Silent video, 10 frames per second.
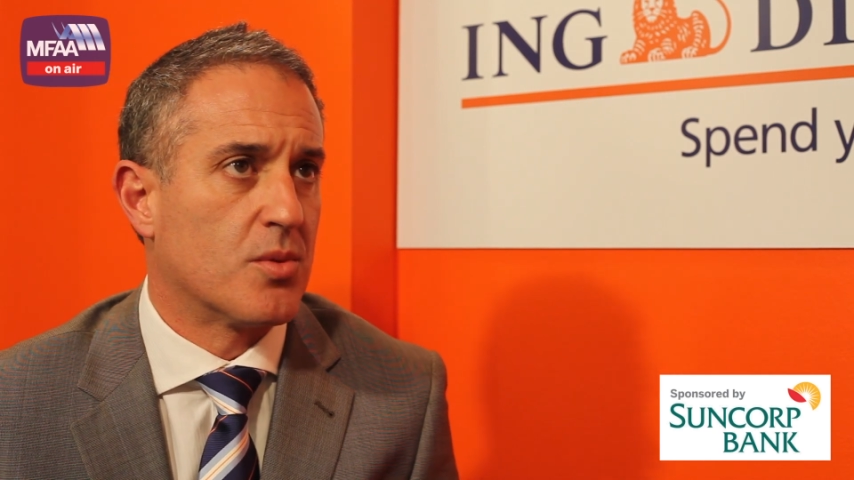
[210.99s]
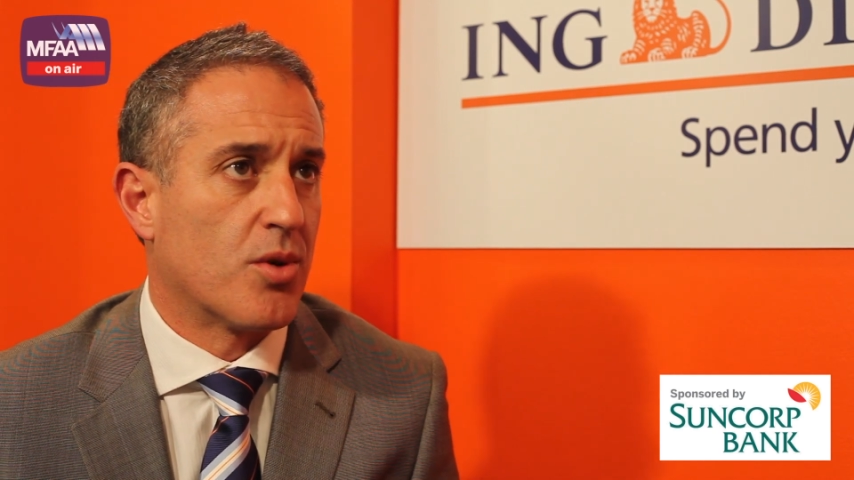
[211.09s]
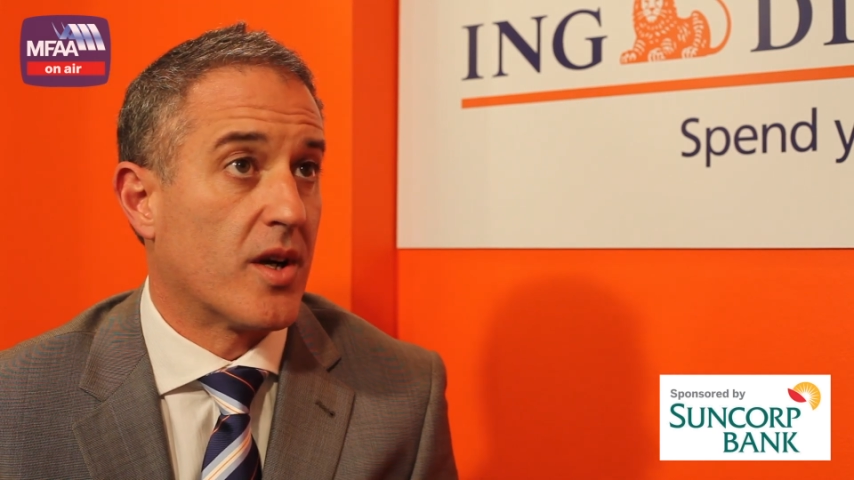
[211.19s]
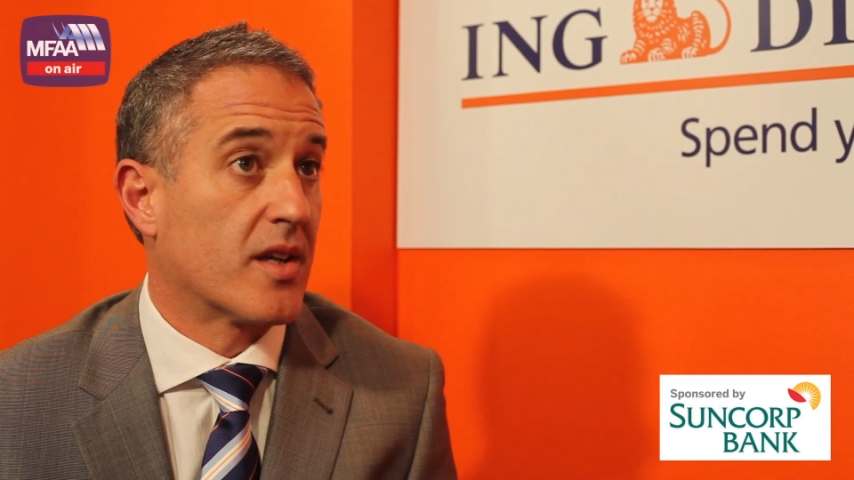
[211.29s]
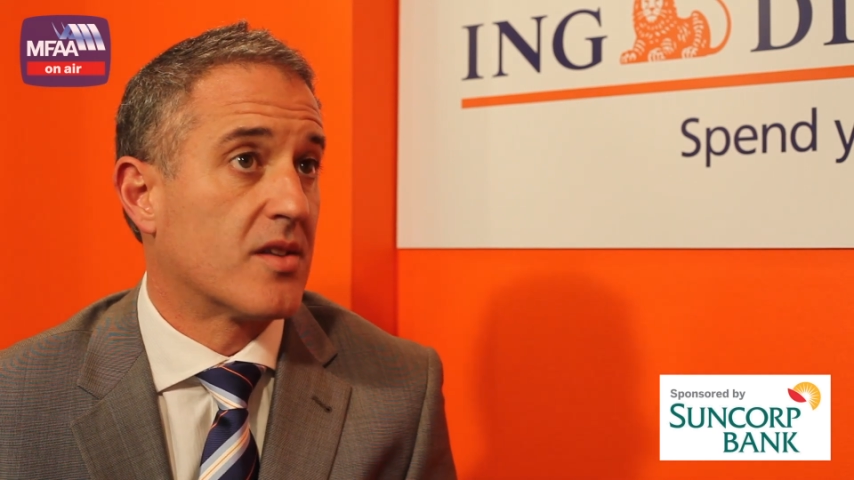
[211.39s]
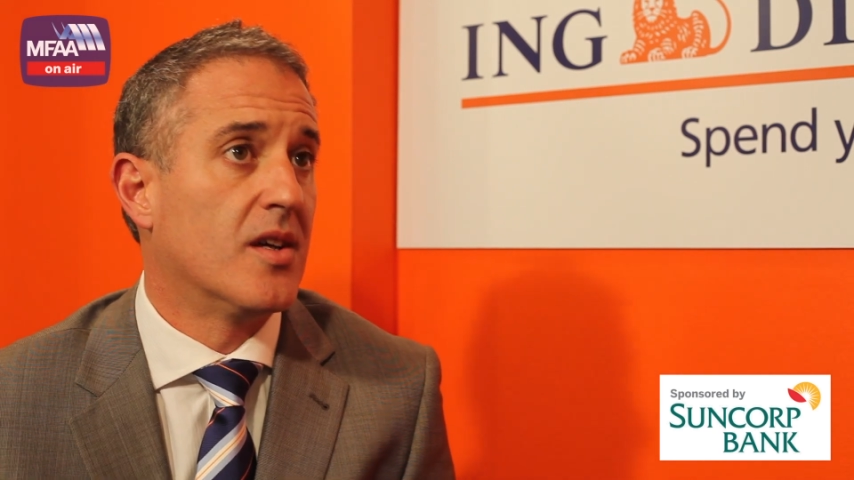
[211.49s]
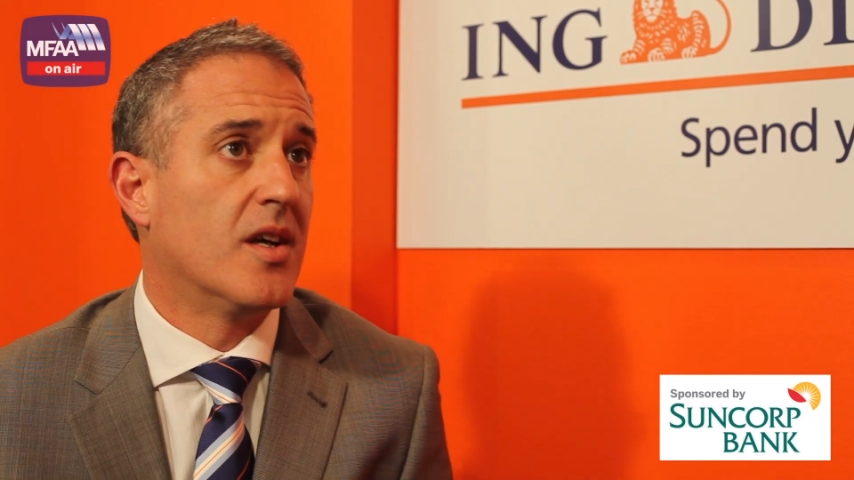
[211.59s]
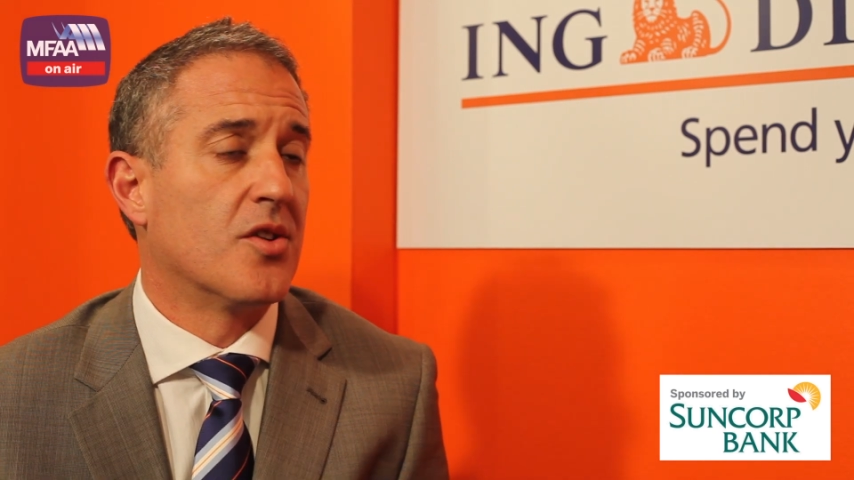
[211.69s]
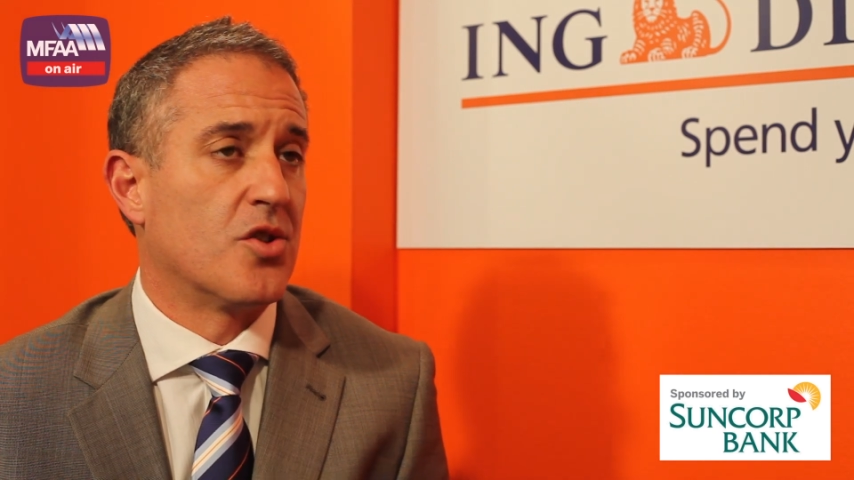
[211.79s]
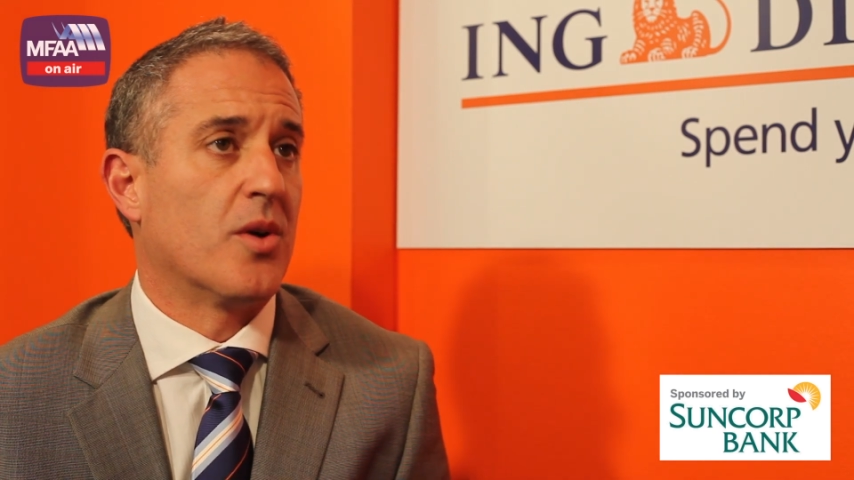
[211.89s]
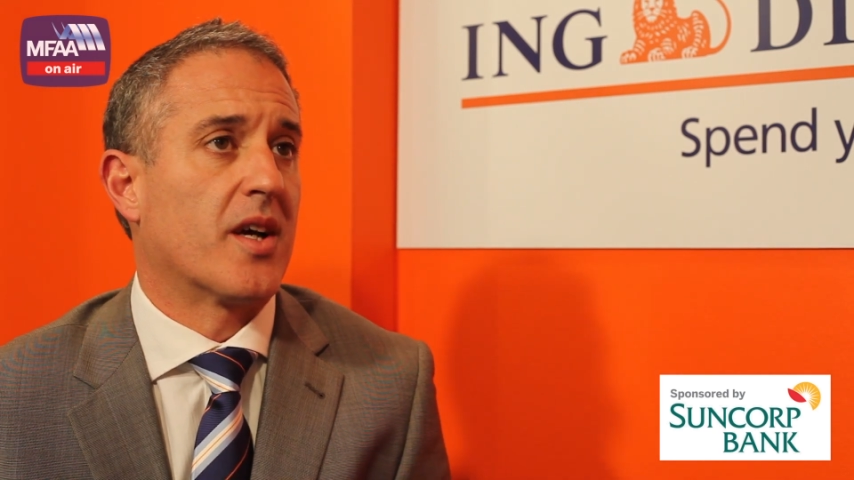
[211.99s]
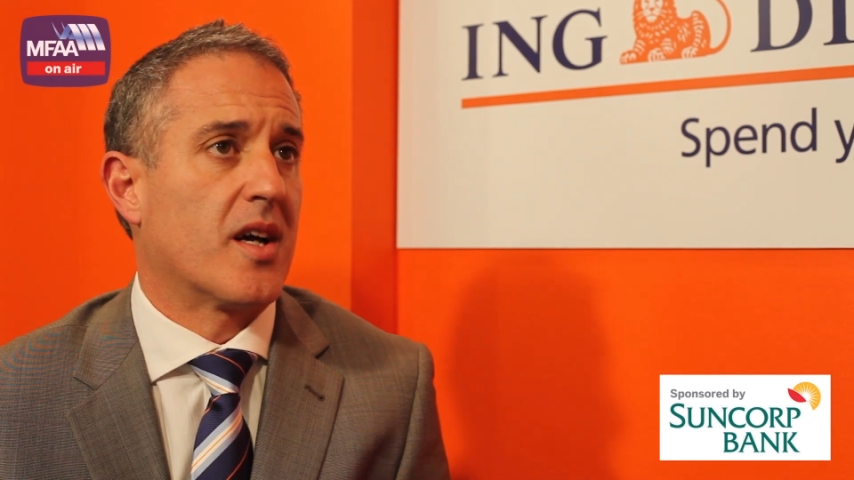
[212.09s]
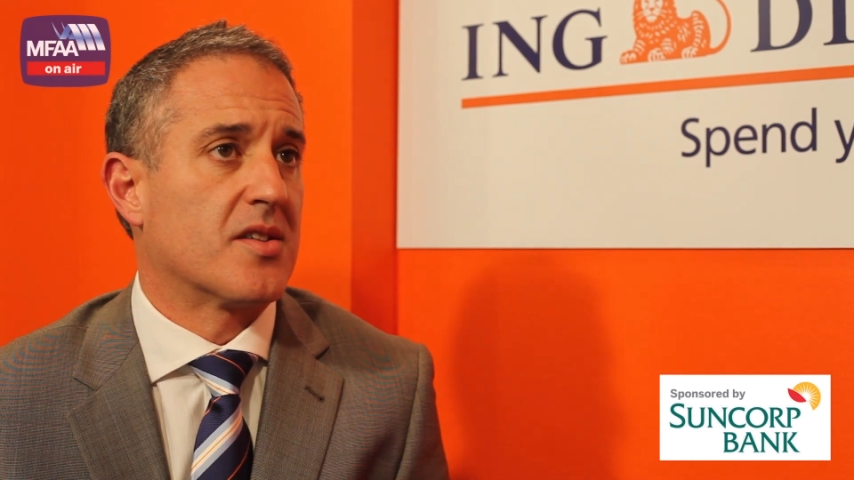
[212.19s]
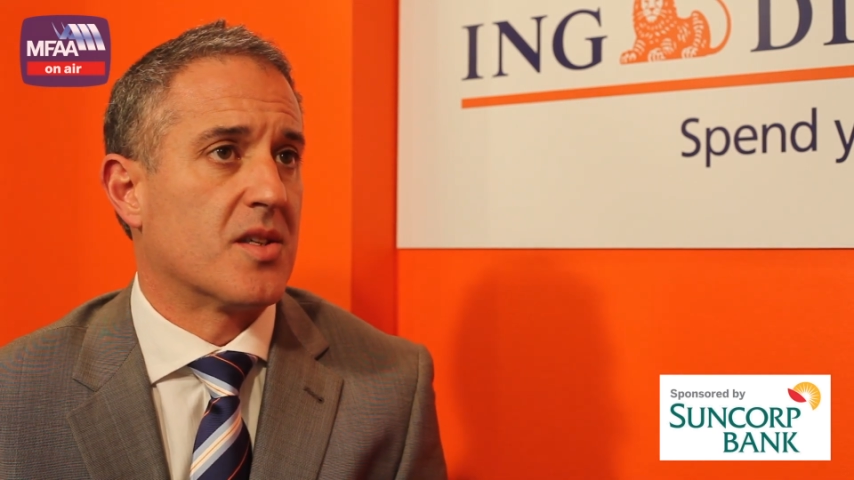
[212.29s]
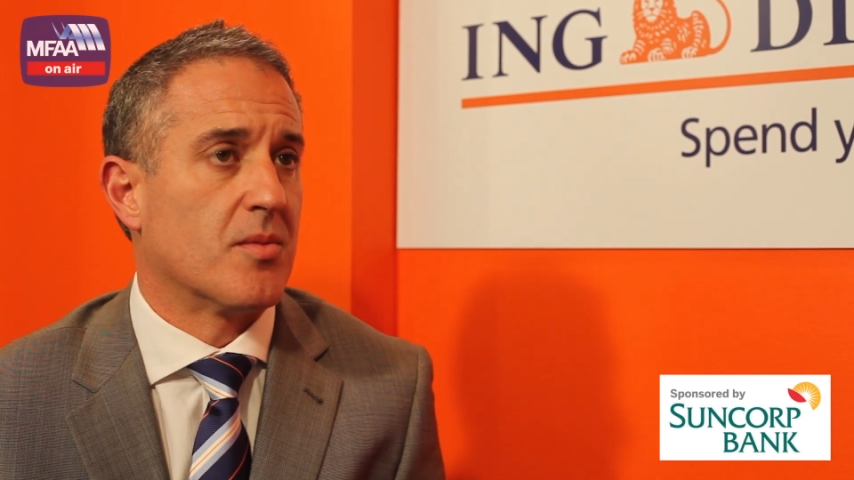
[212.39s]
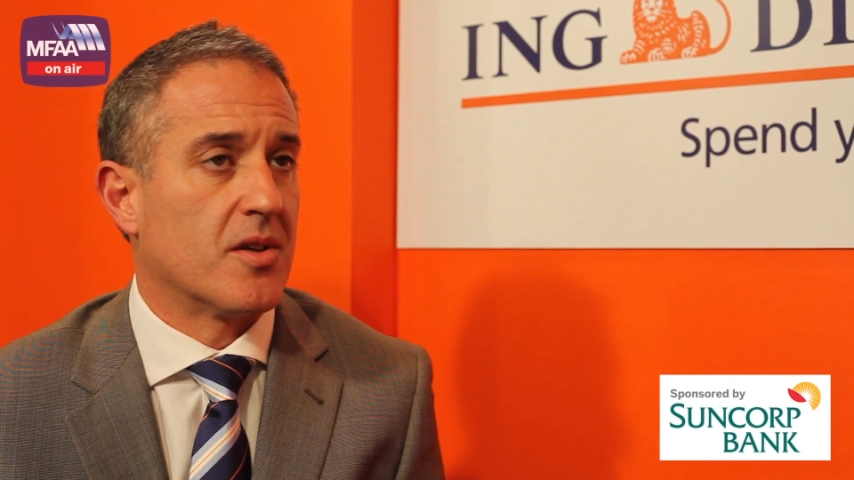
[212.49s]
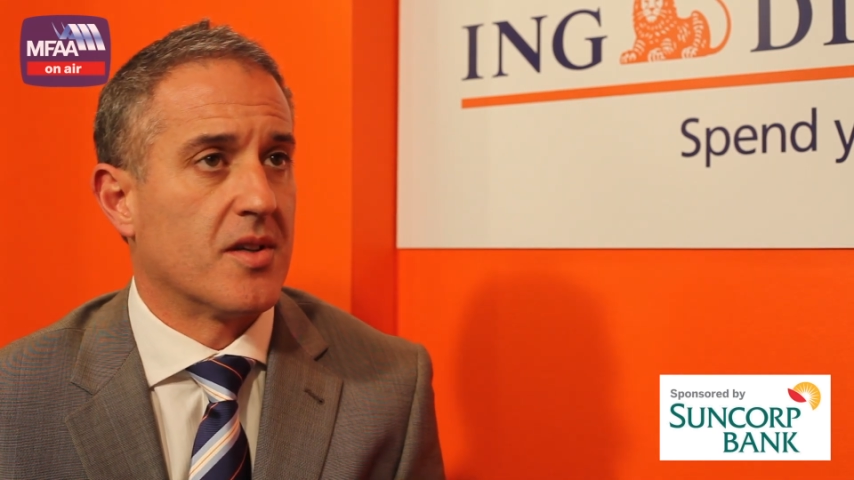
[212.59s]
product to a customer.